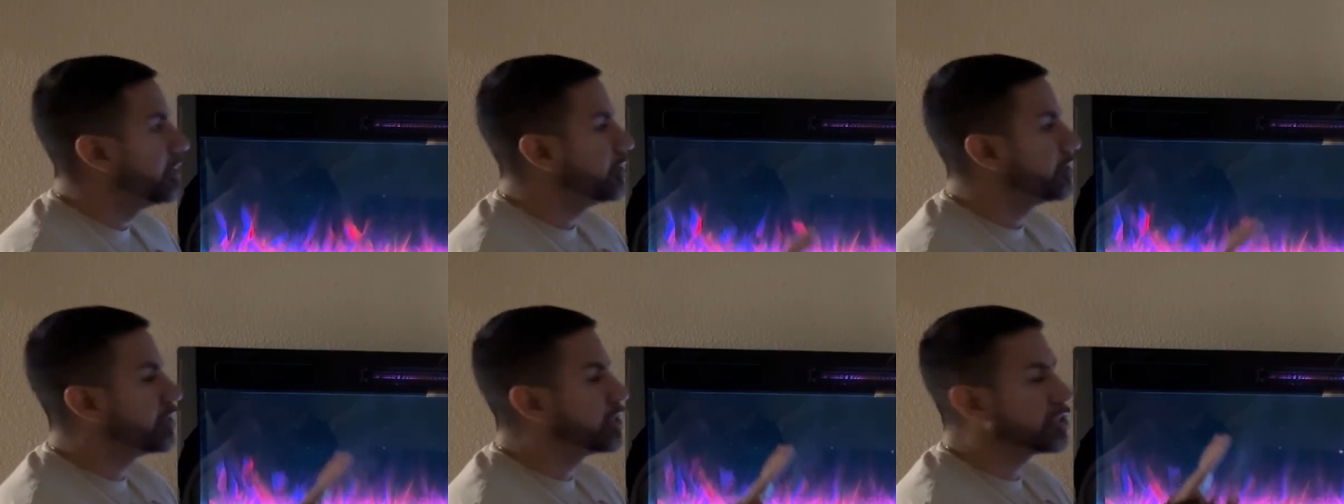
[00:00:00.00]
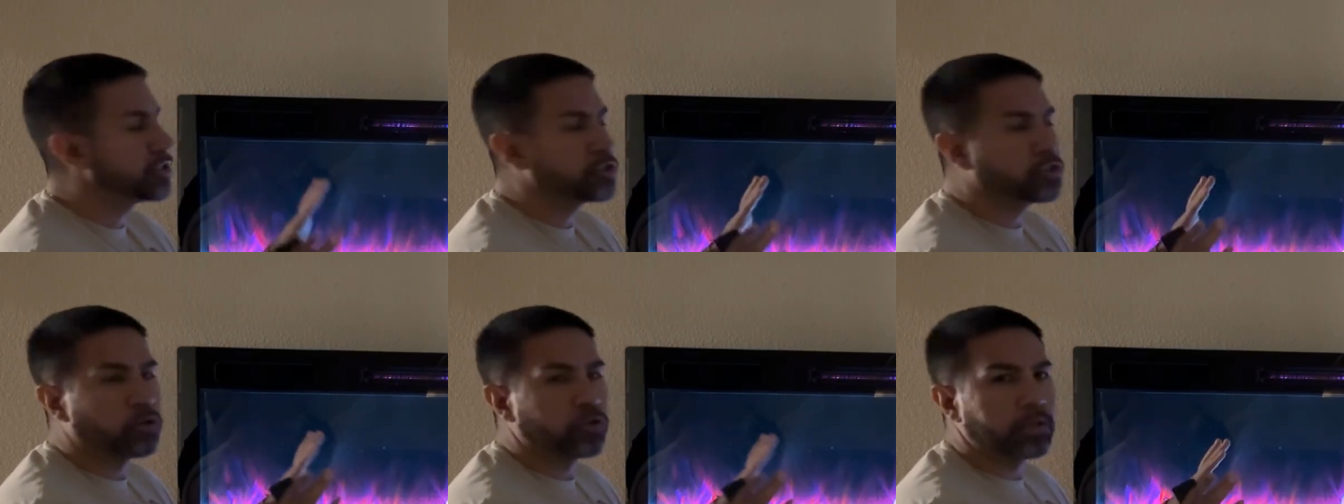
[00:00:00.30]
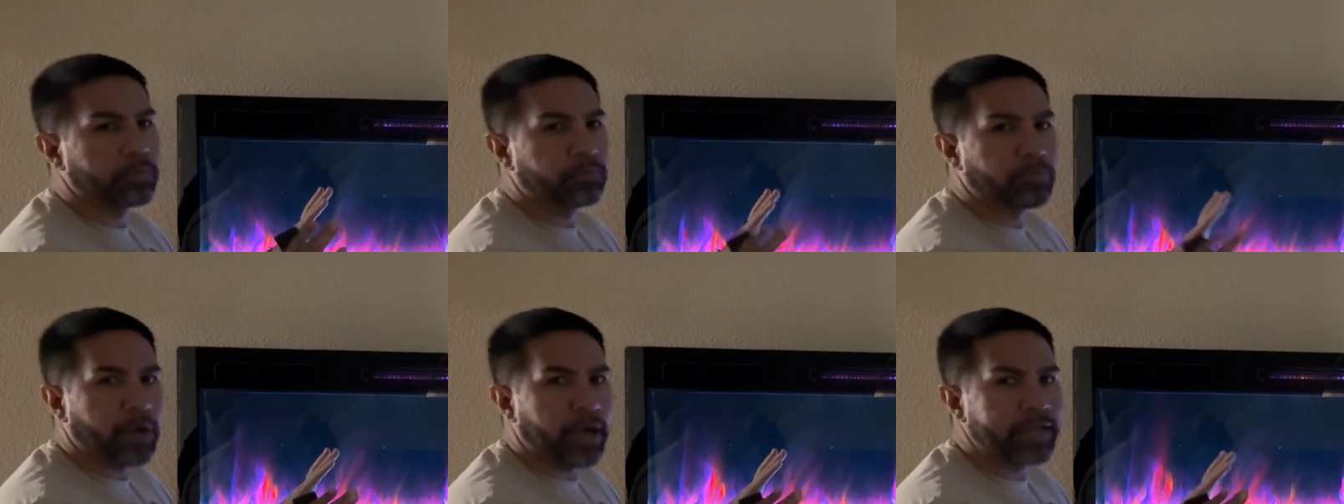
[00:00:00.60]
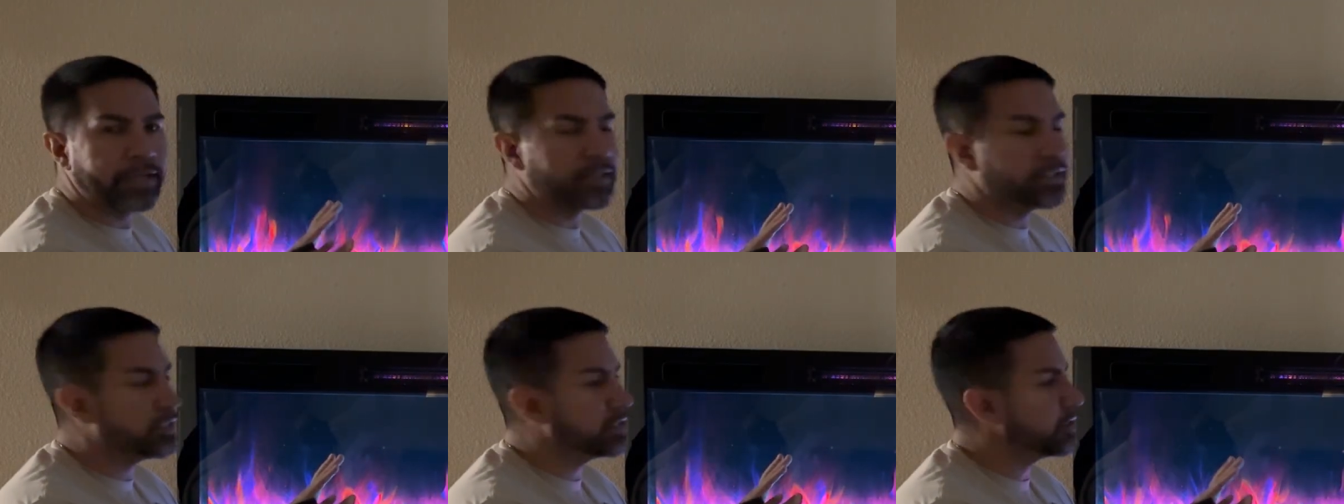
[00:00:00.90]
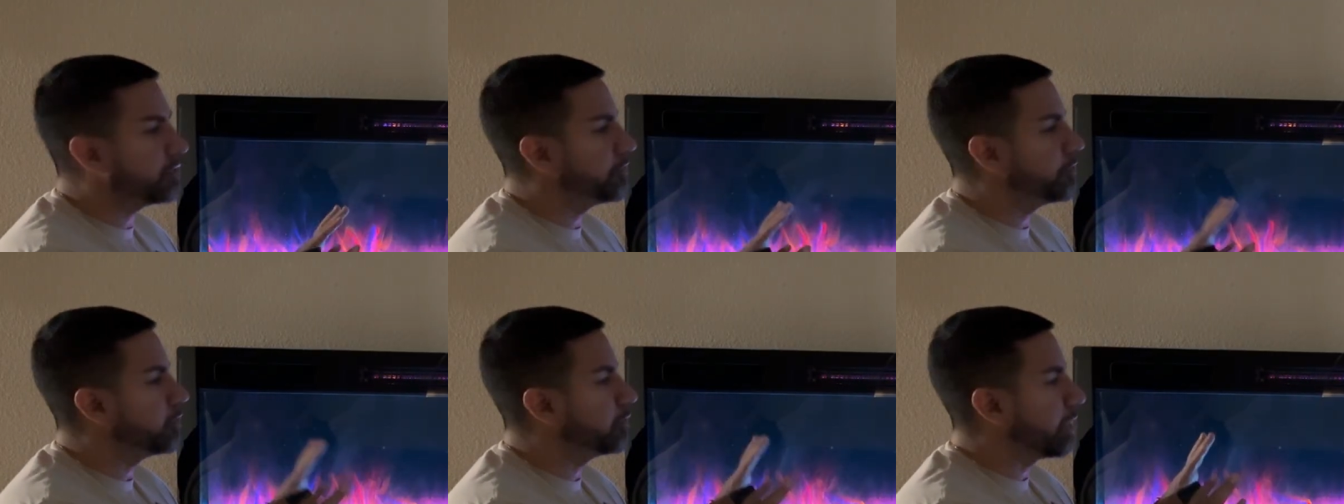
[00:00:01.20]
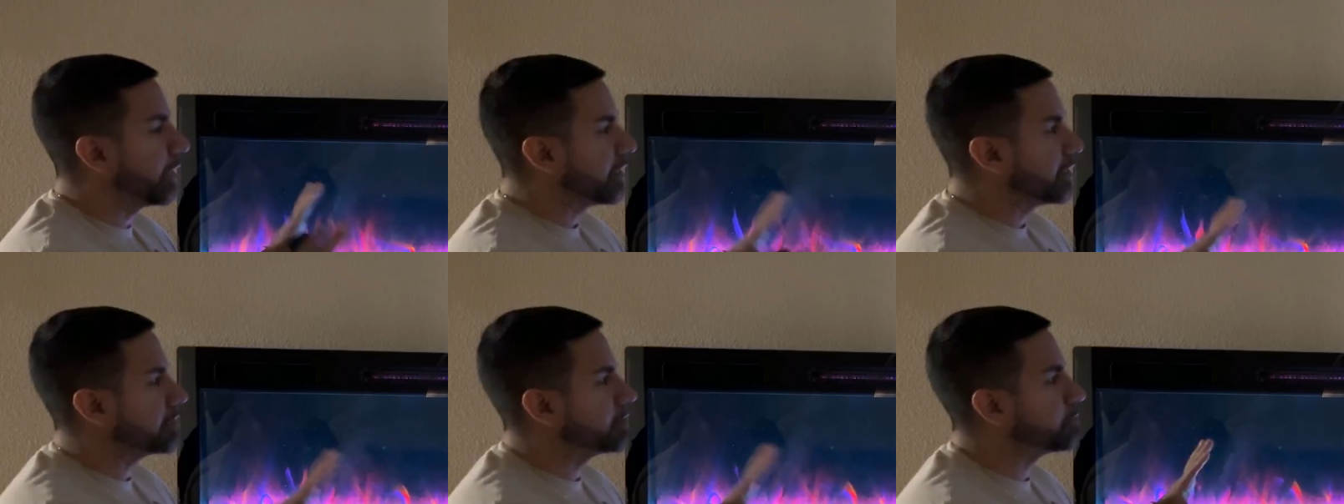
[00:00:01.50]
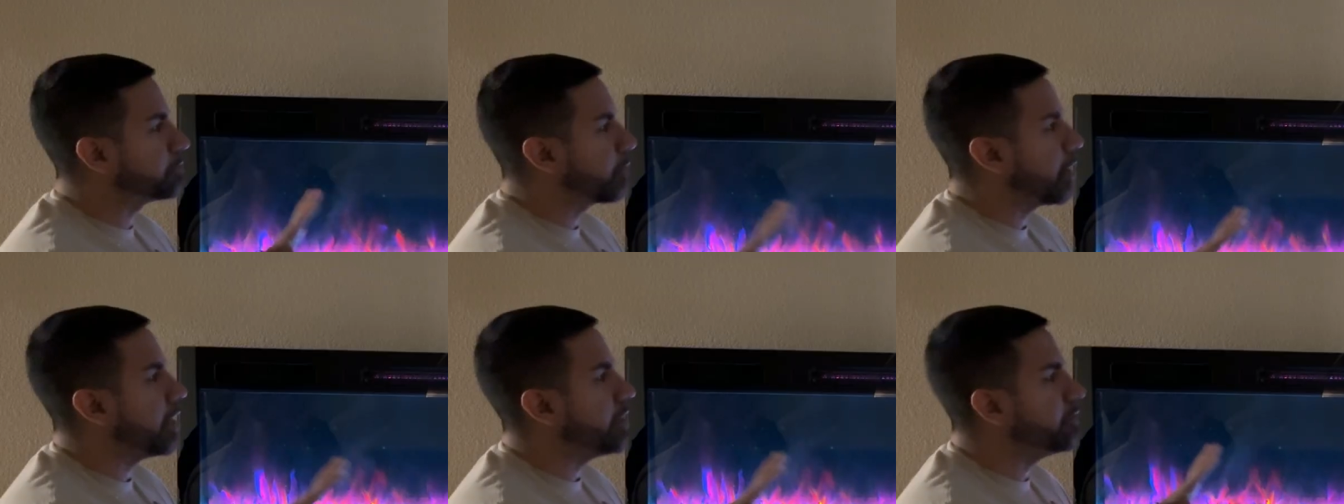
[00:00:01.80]
You can control the brightness. If you don't like it this
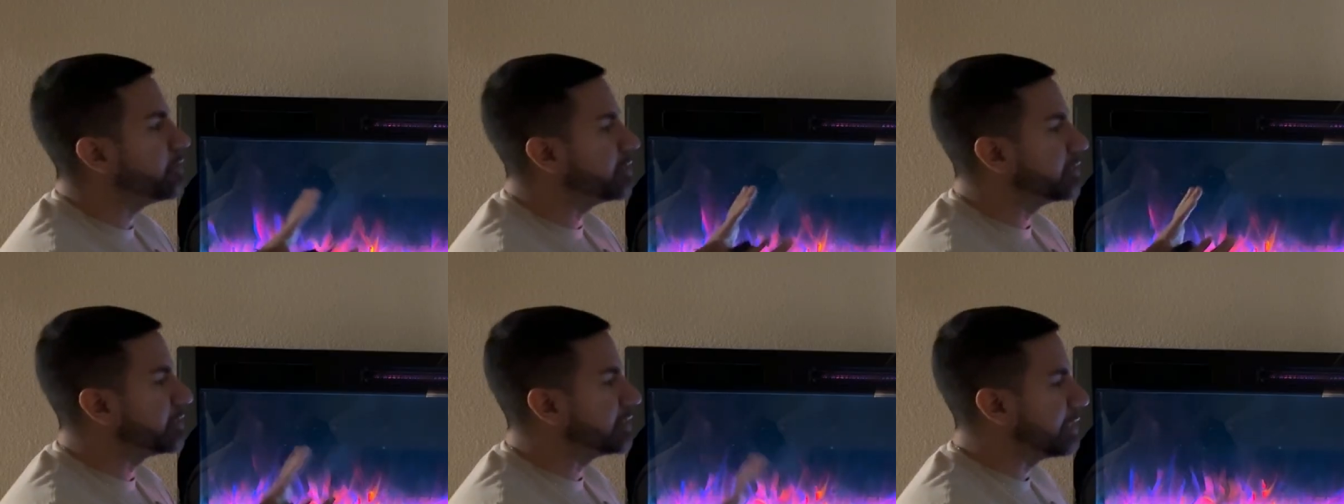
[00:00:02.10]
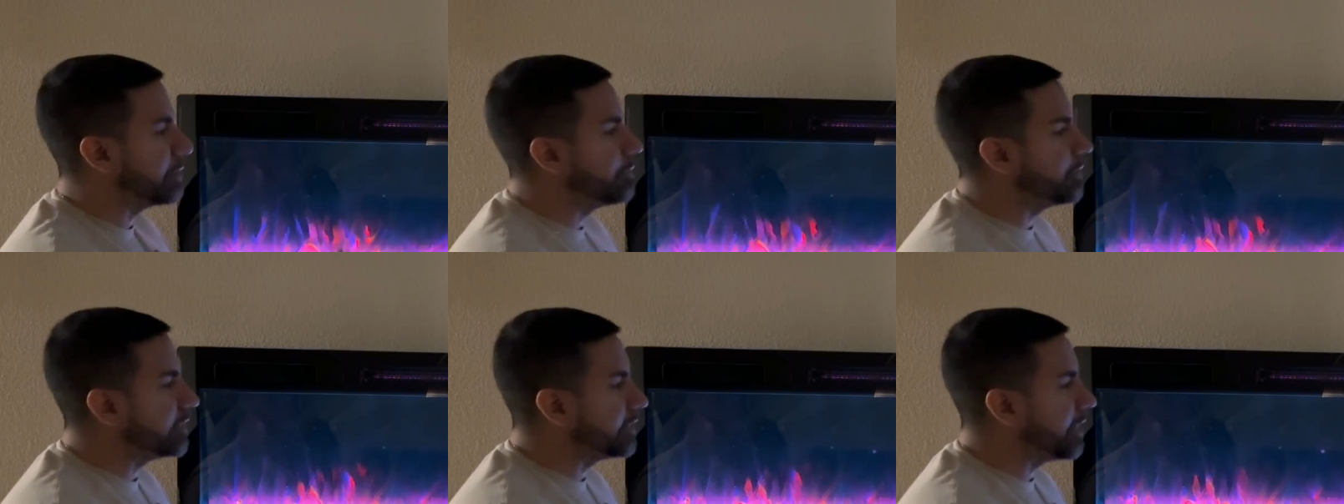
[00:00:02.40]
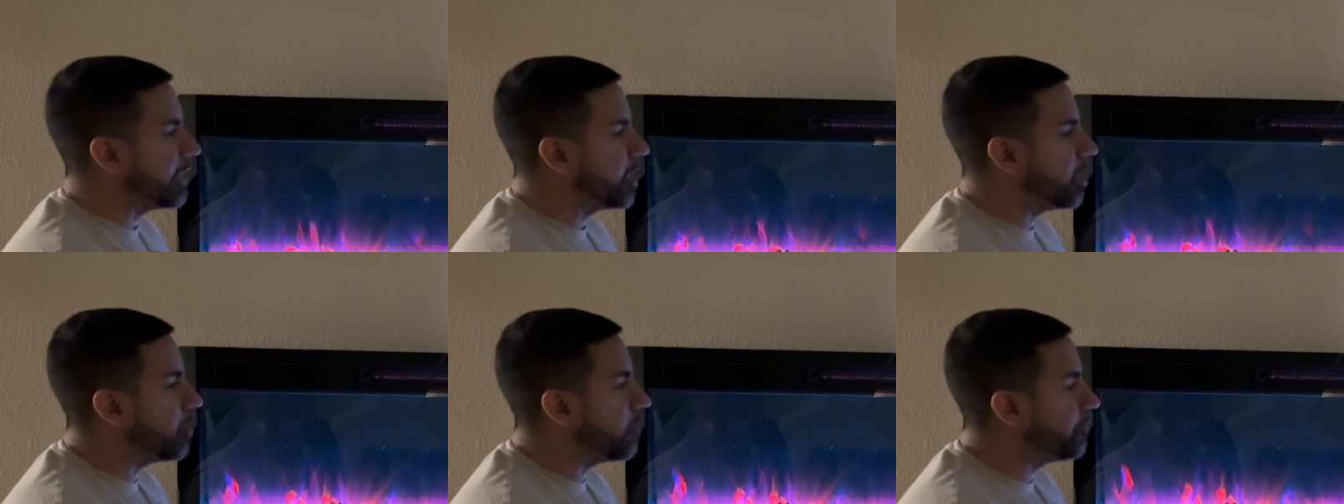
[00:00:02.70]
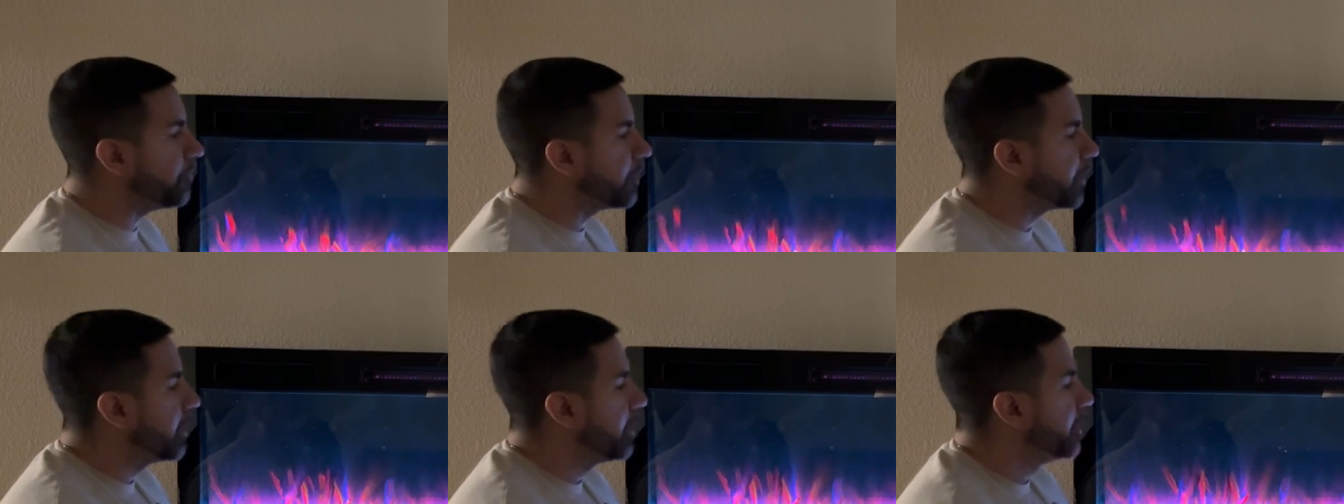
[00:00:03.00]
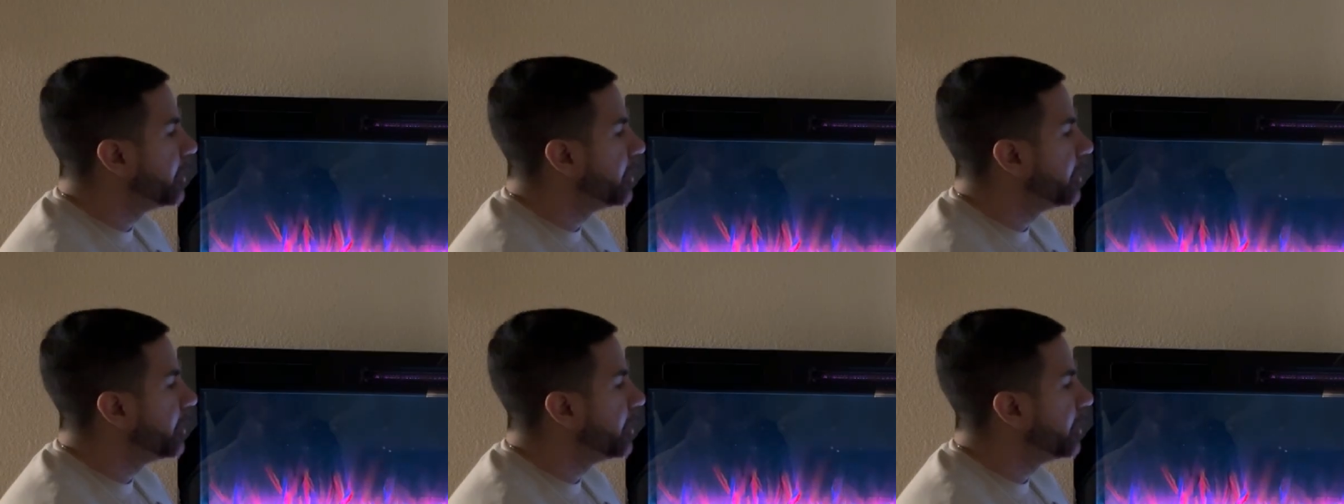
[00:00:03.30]
bright, you can dim it down.